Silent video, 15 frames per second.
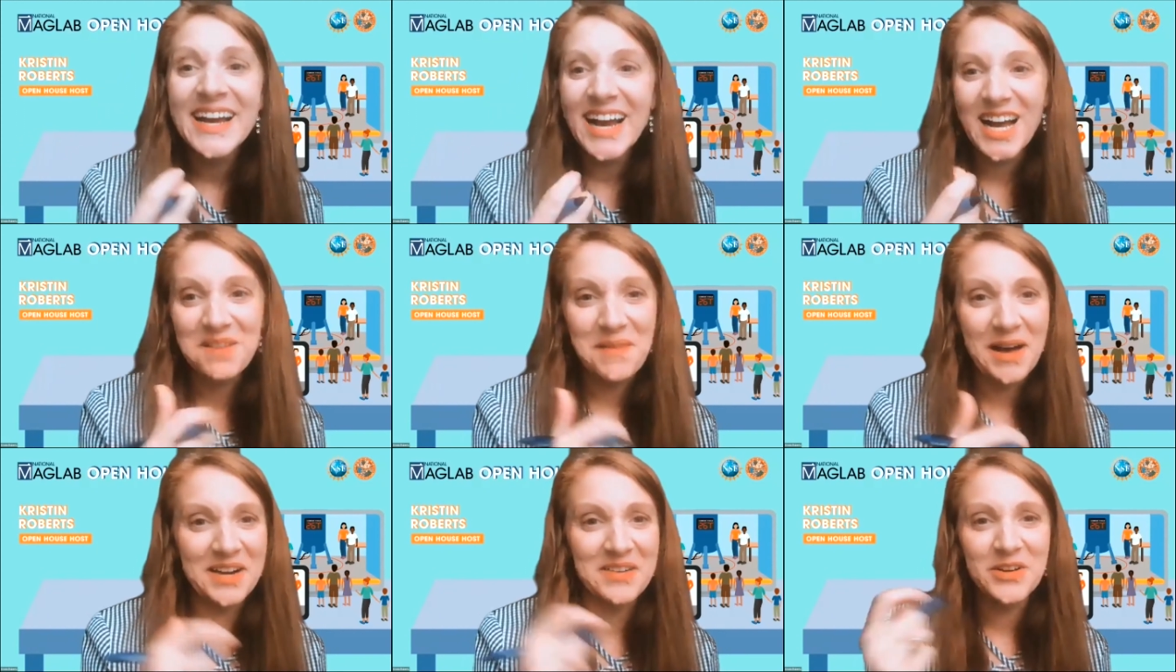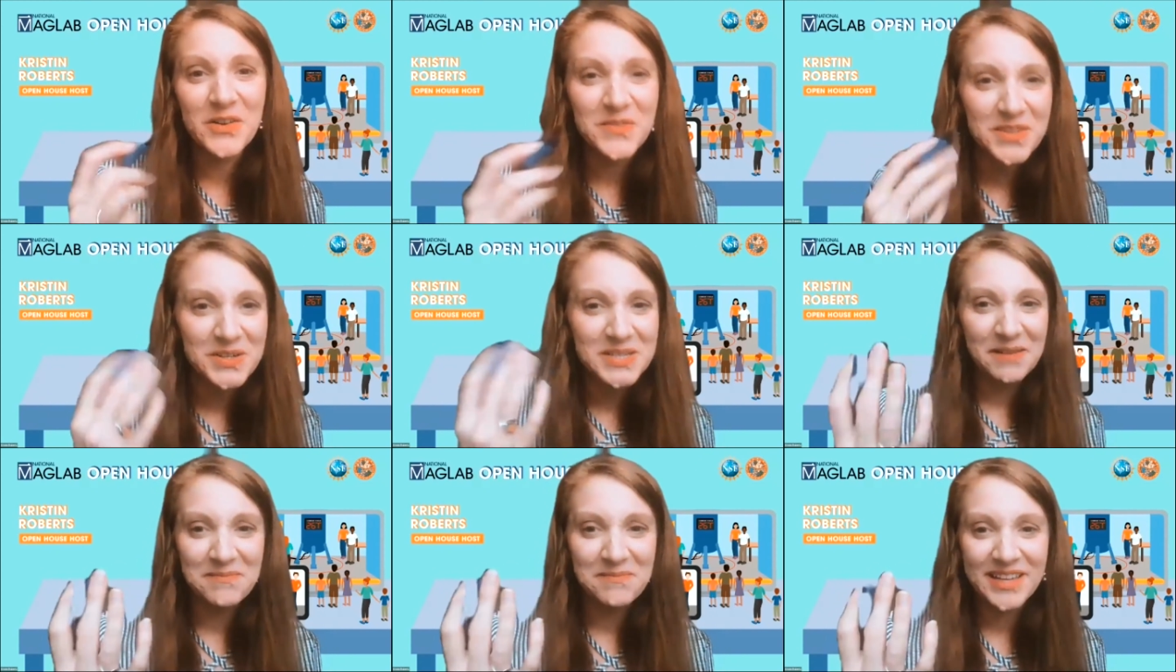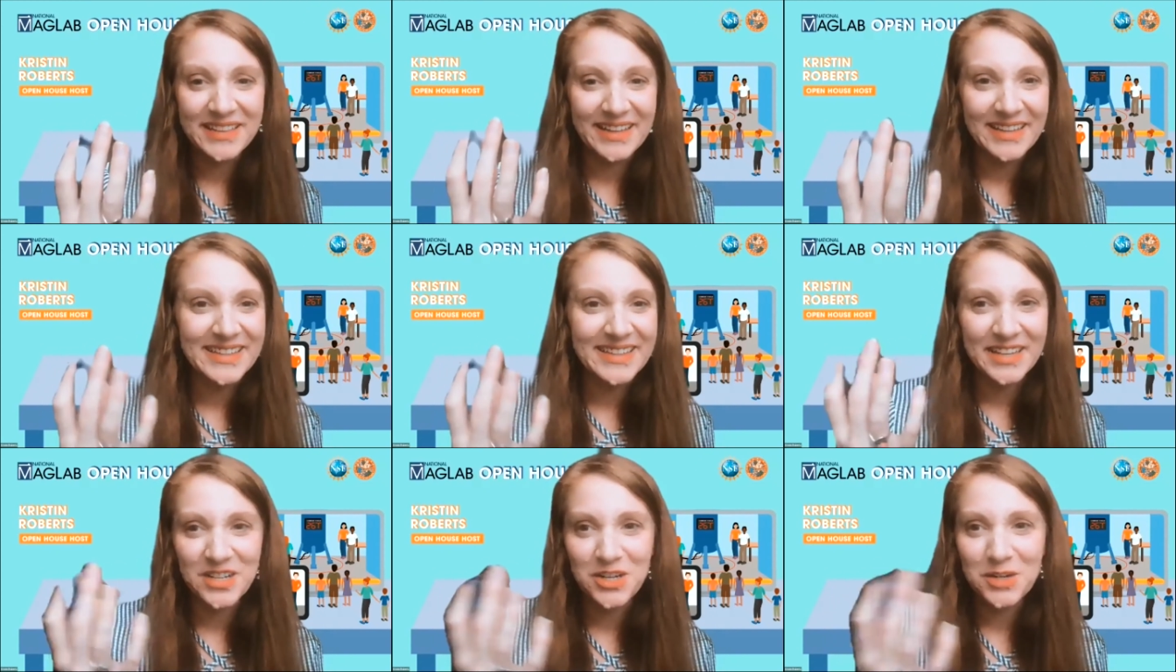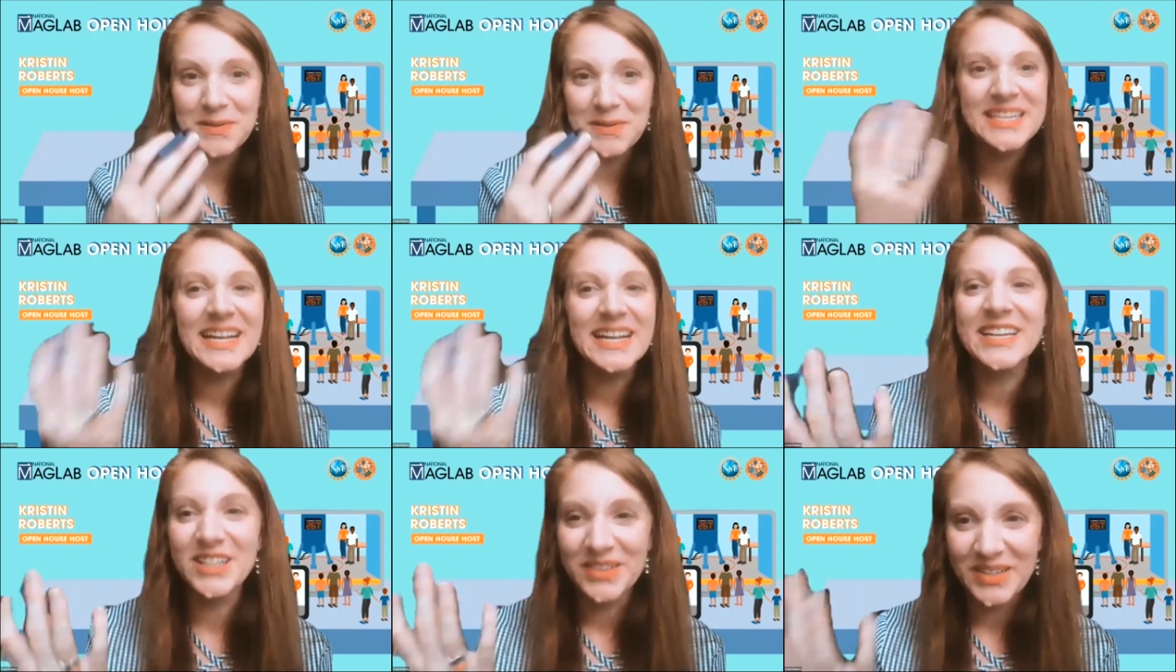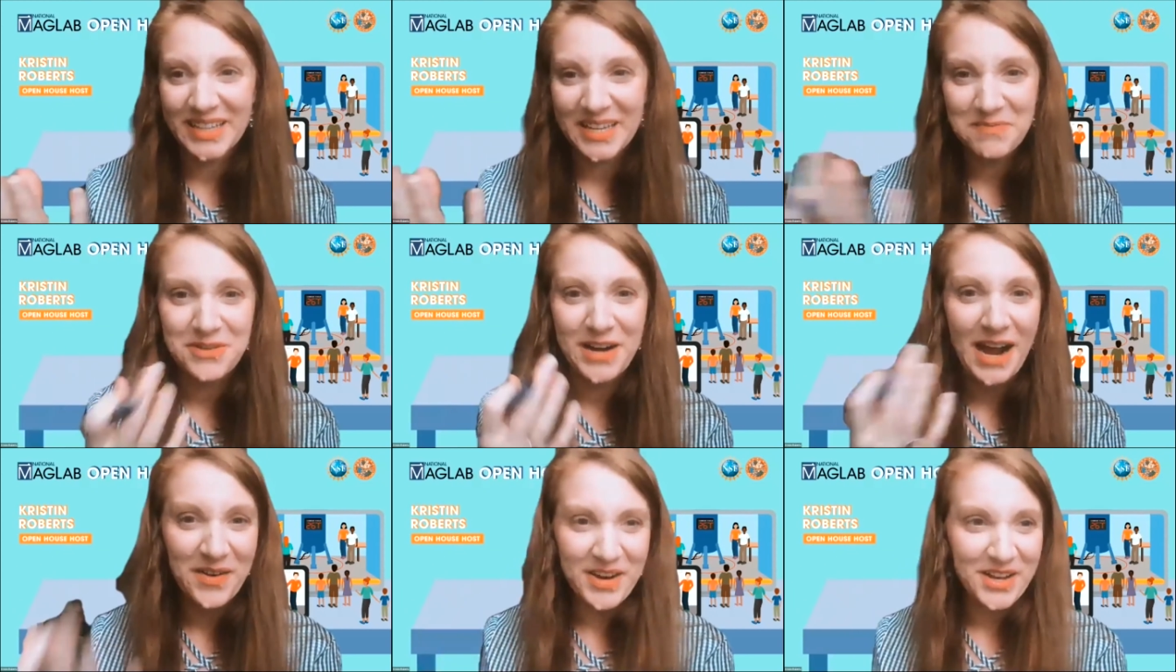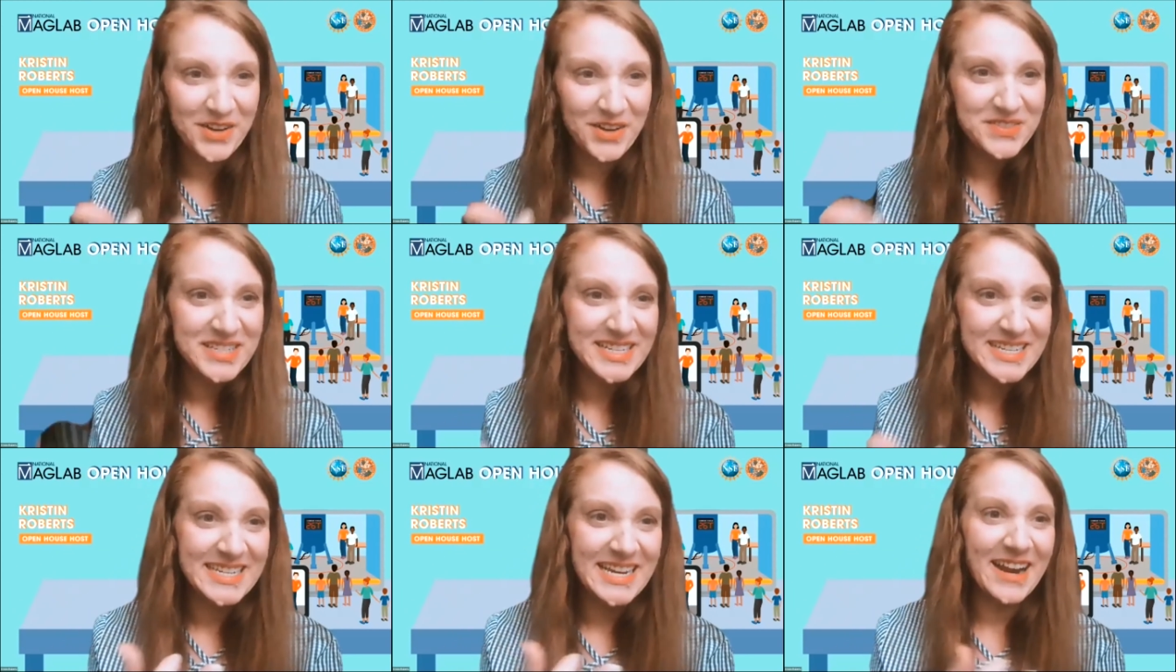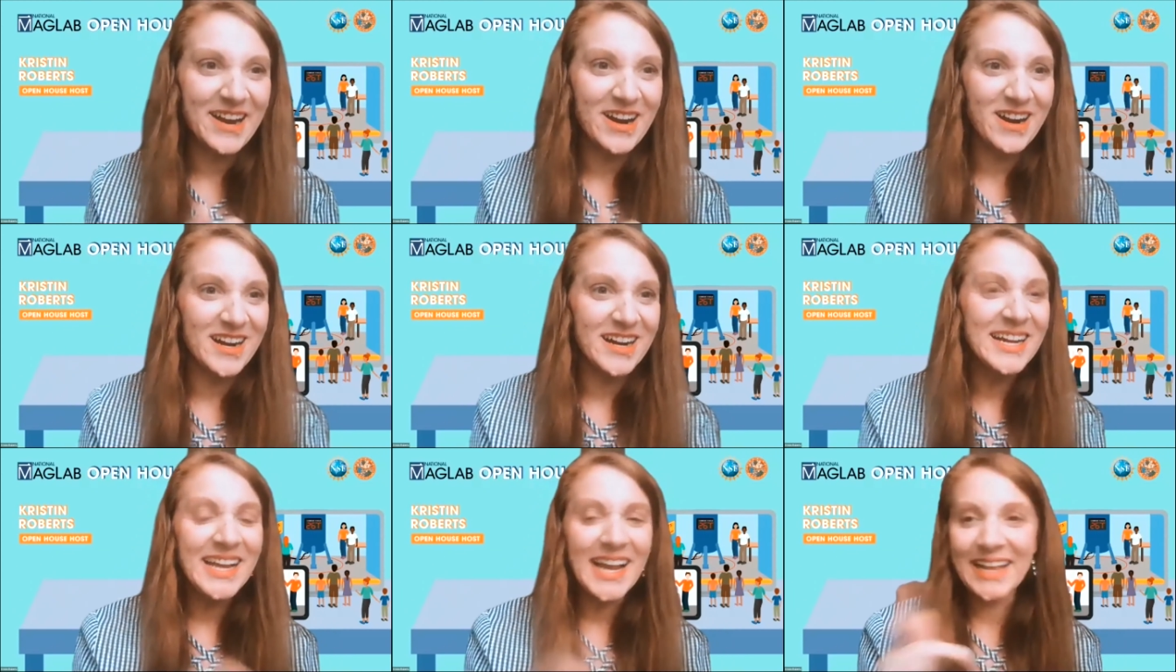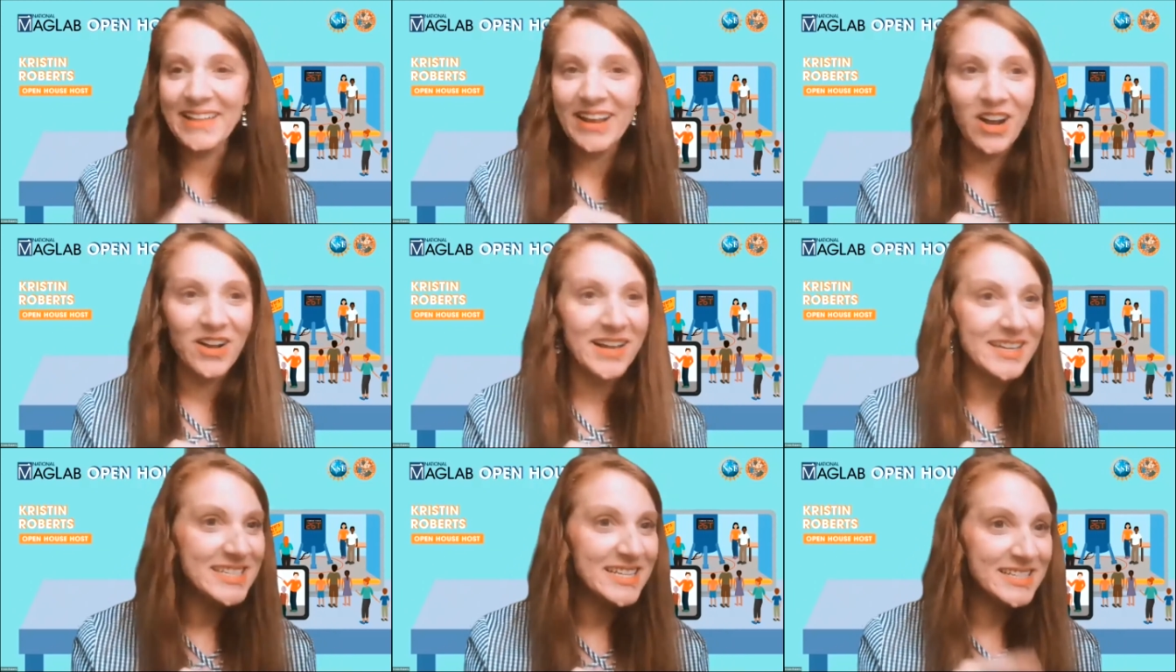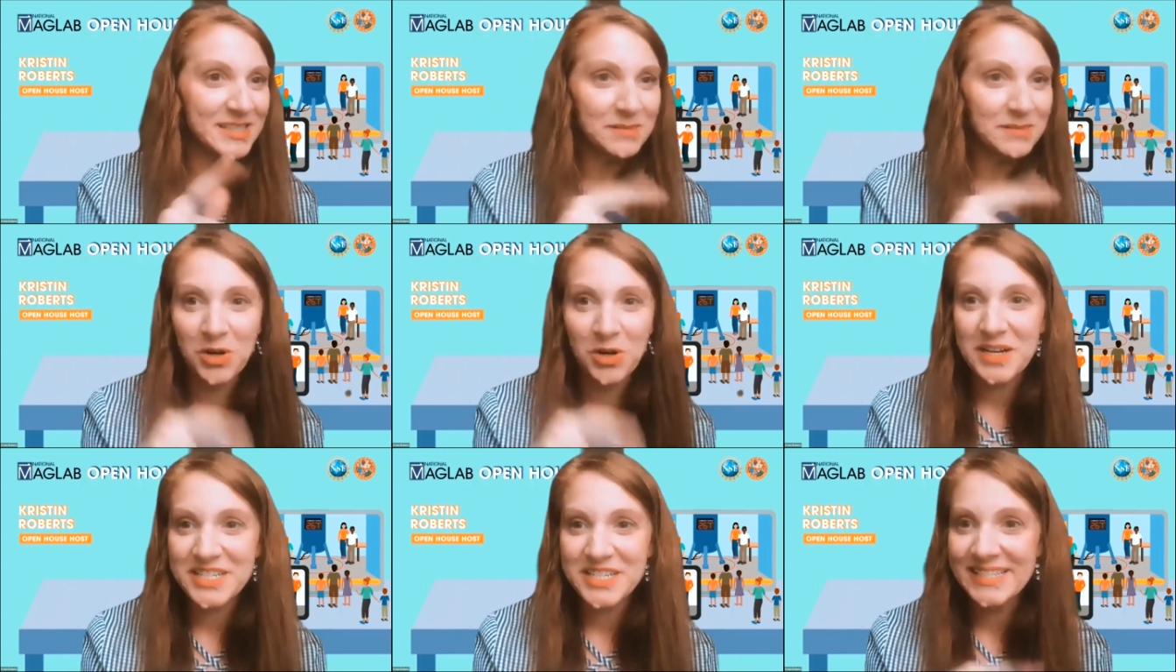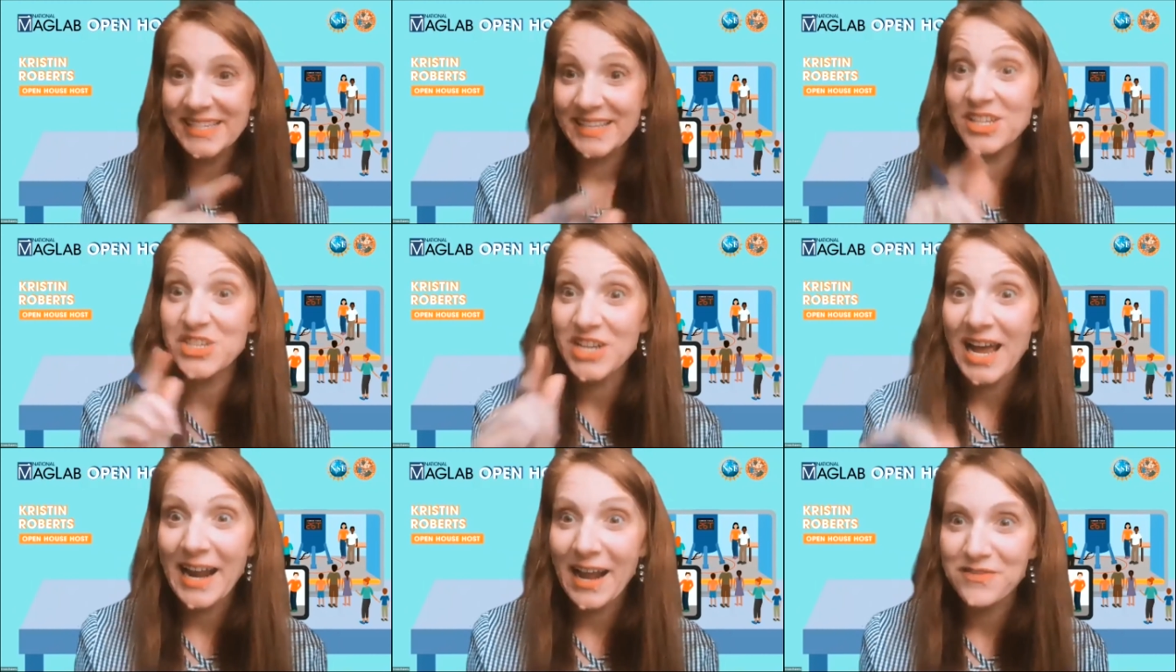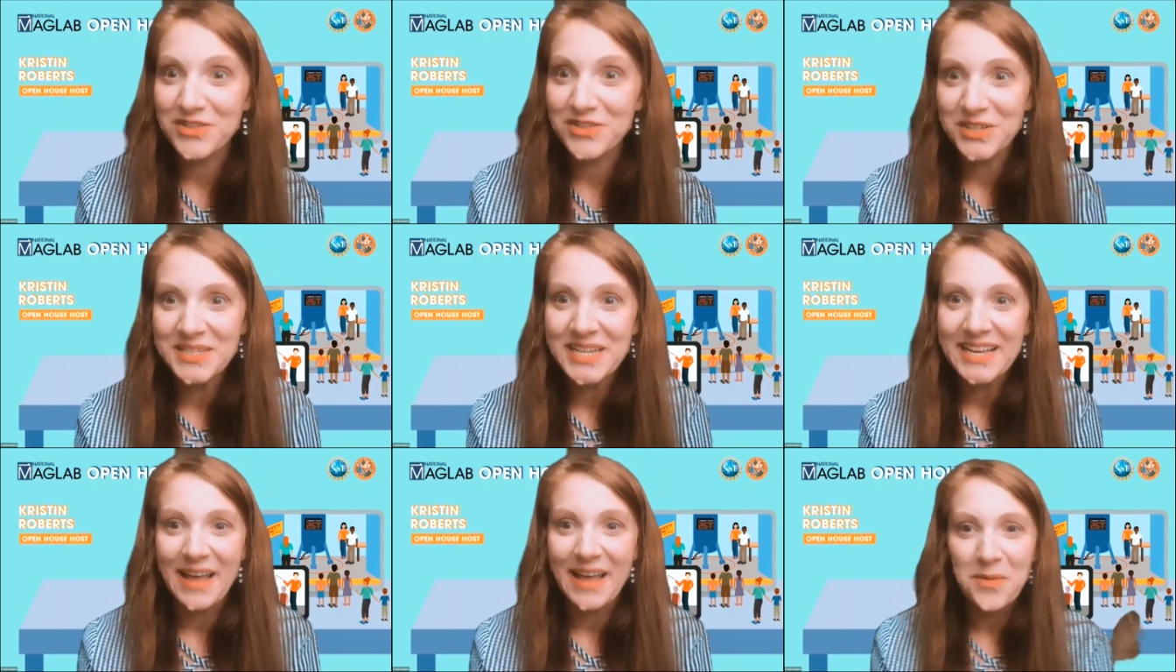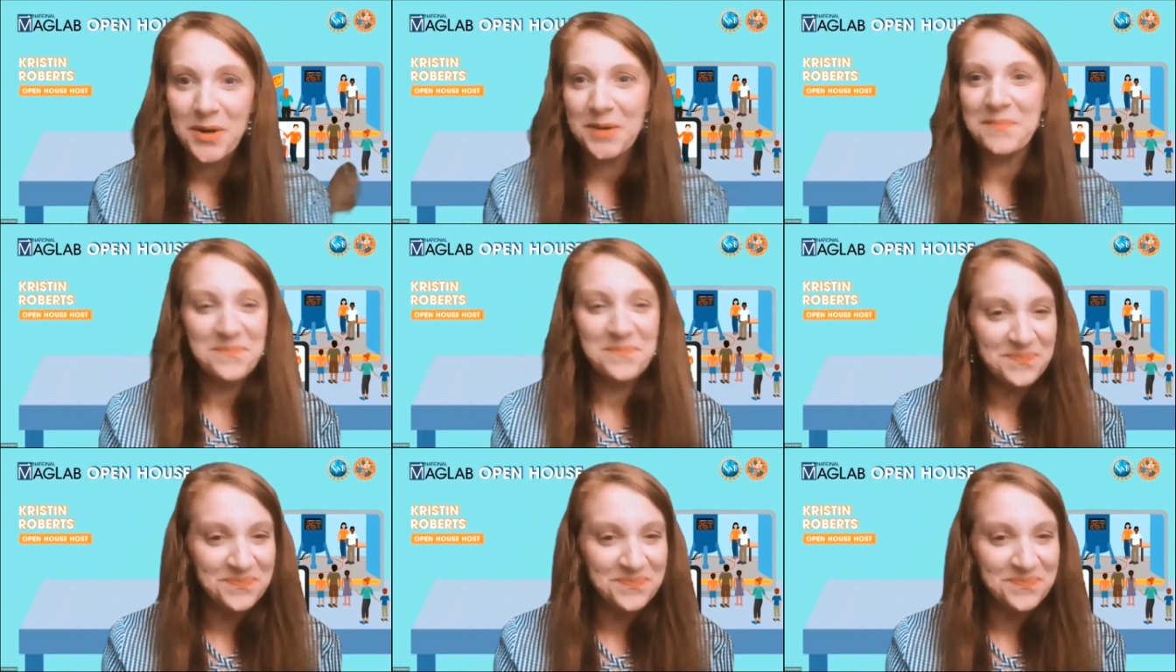I don't know if there's something that you're particularly proud of to share. And then I'll get to some more questions in the chat after you take that one.